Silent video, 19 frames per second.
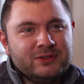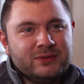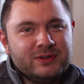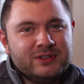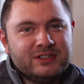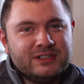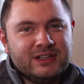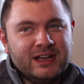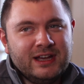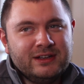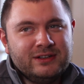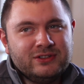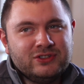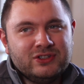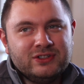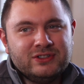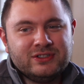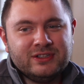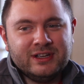towards the end,
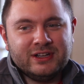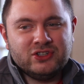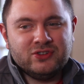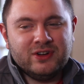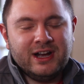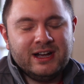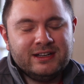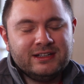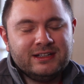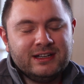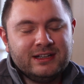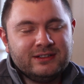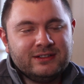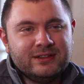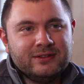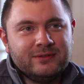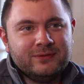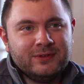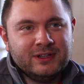she's like trying to get
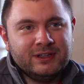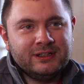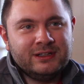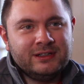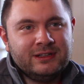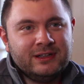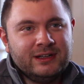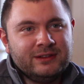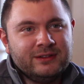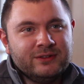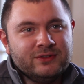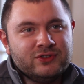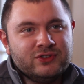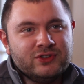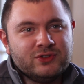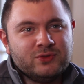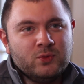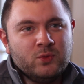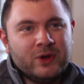to the villain and there's
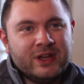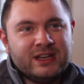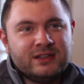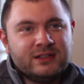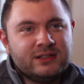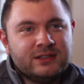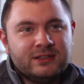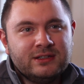just wind?